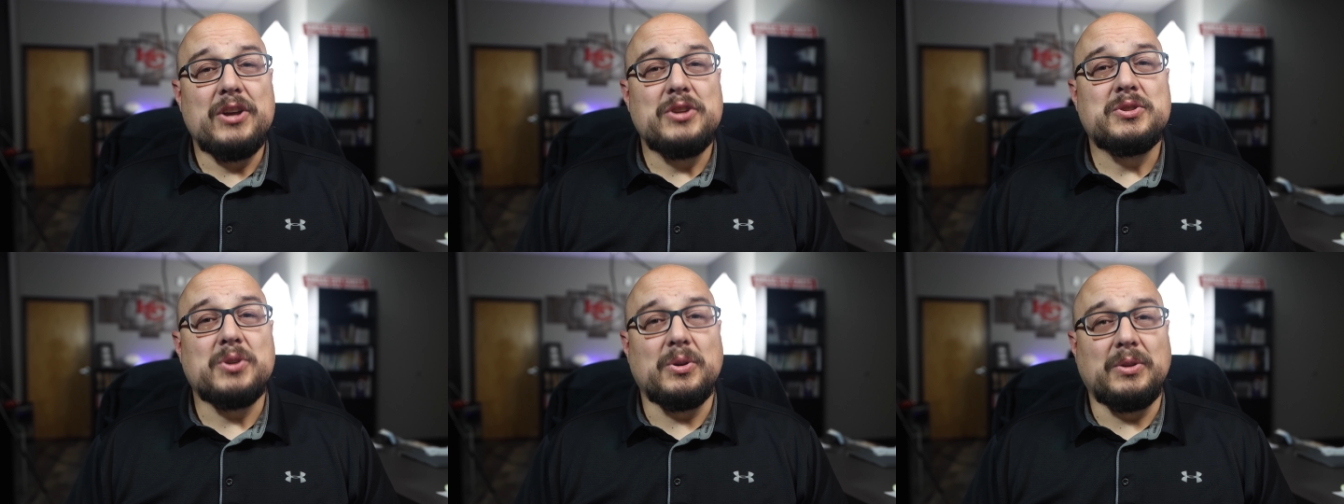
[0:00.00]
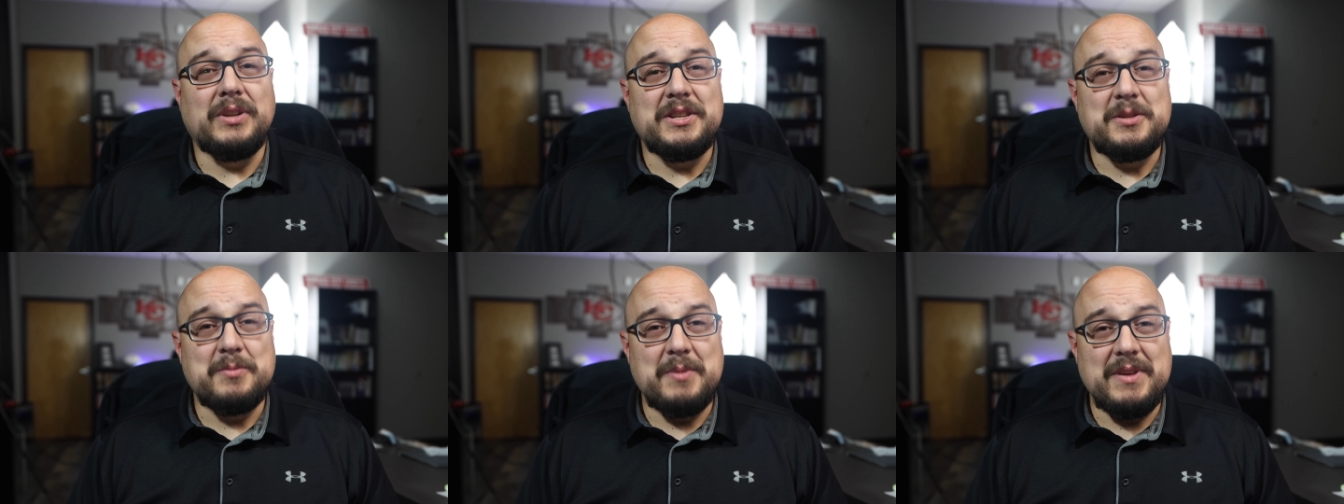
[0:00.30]
So
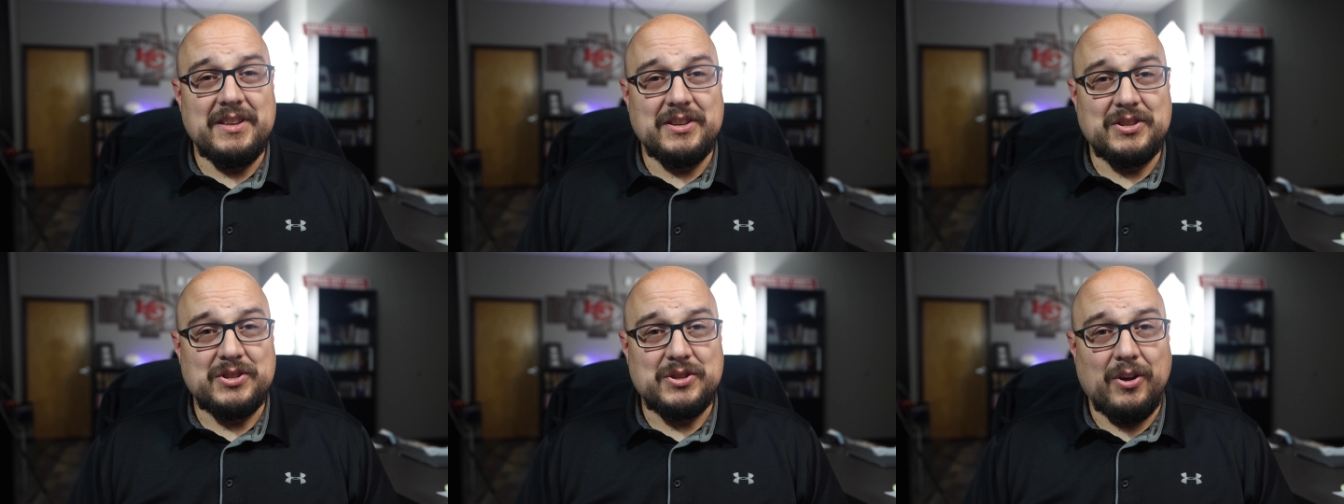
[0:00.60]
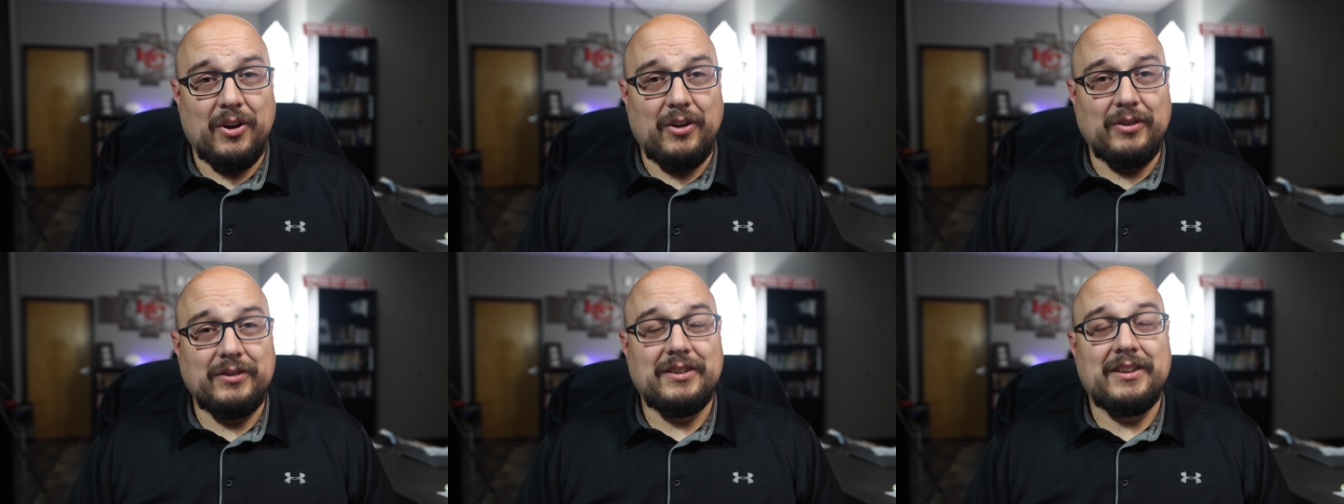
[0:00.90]
let's be the
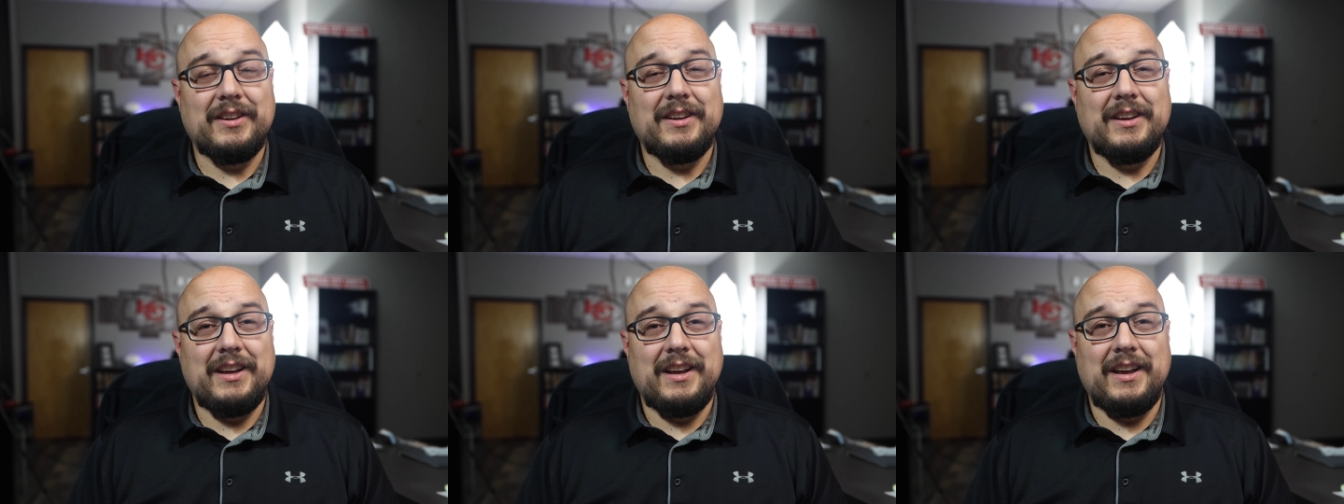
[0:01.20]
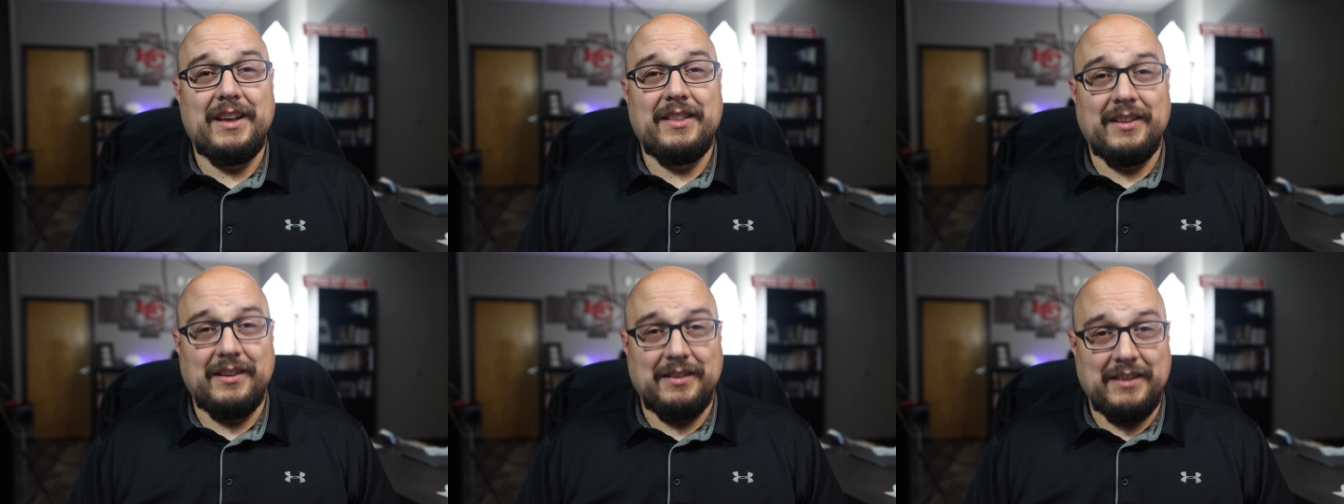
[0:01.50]
salt
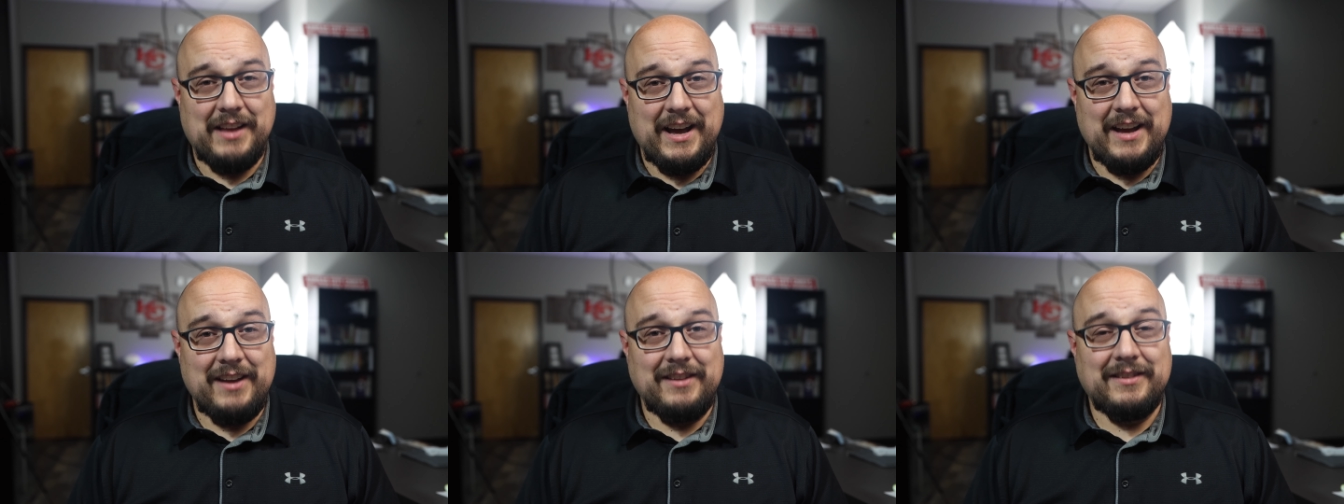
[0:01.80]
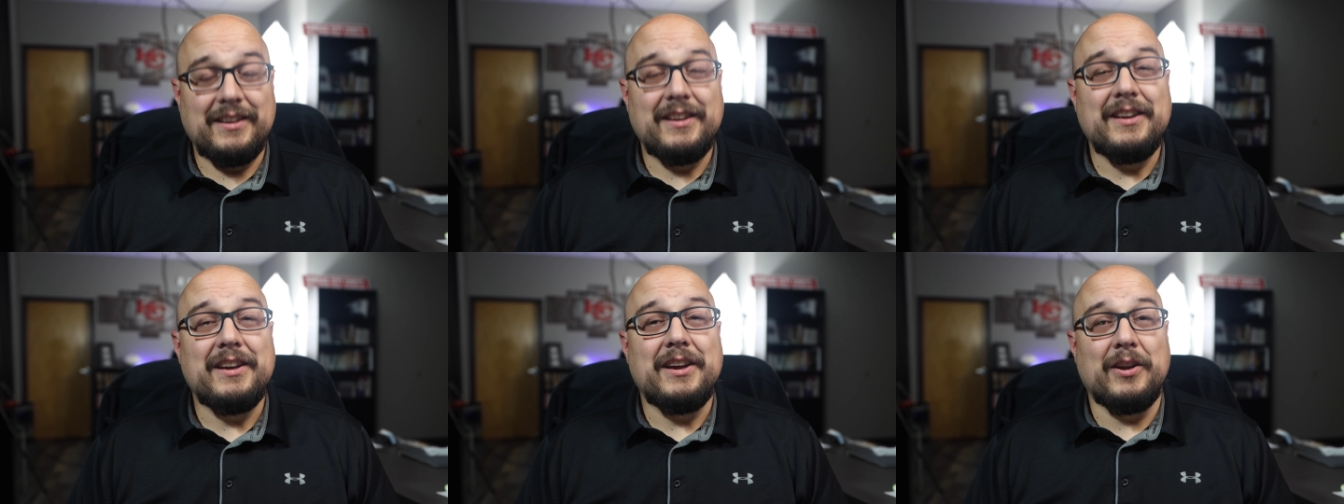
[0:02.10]
and the
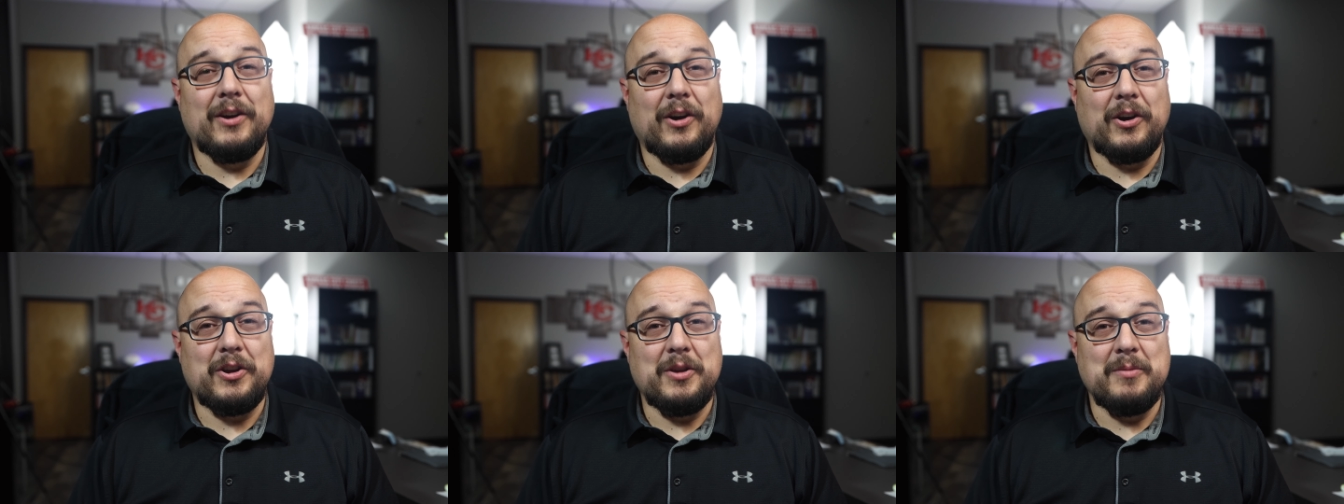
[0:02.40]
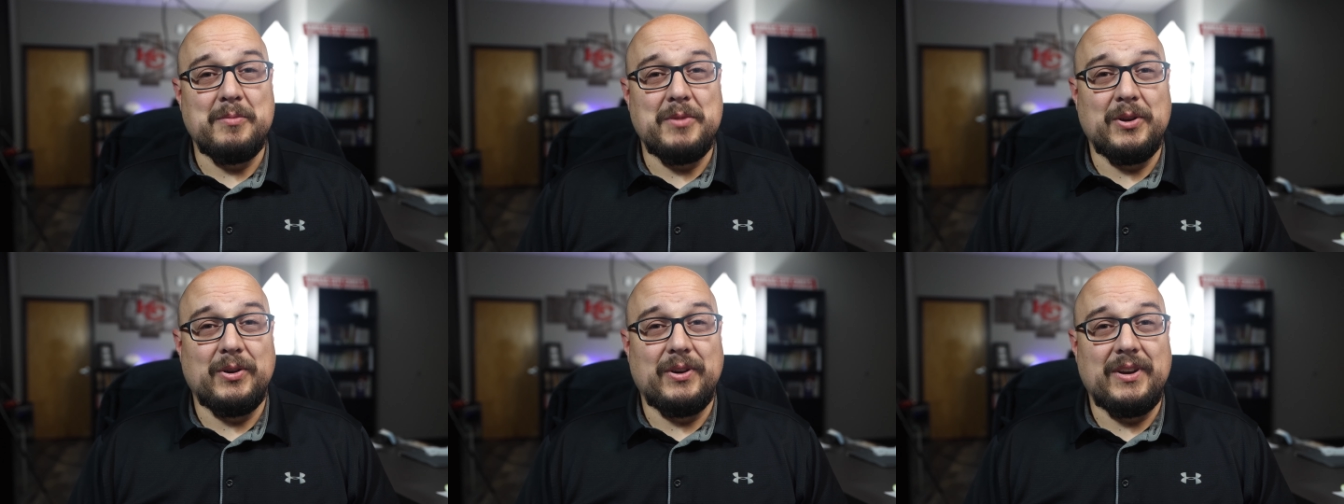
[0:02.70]
light in our
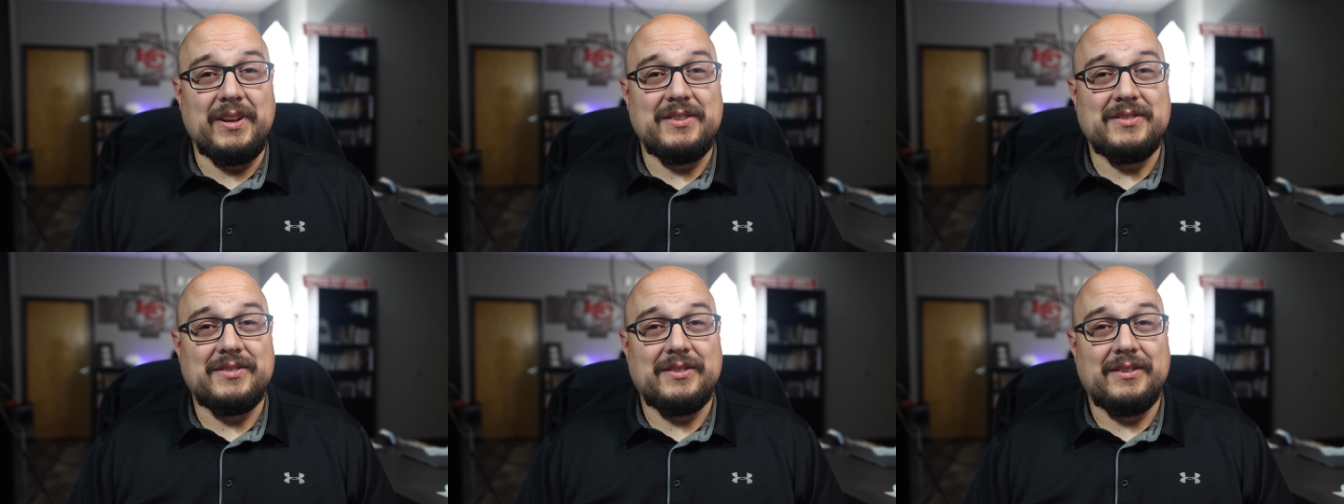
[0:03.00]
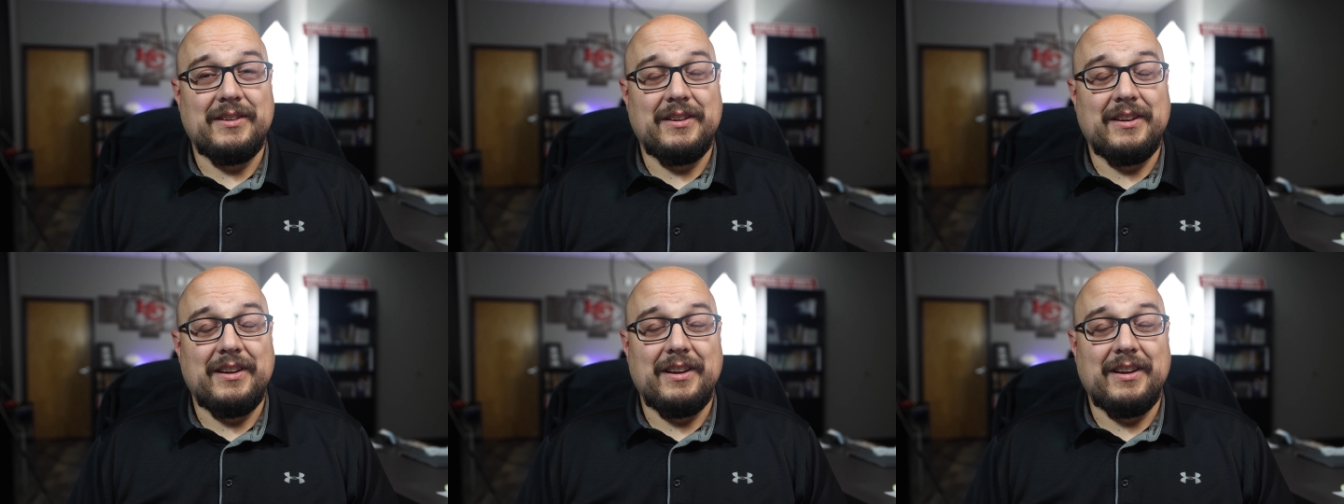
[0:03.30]
communities.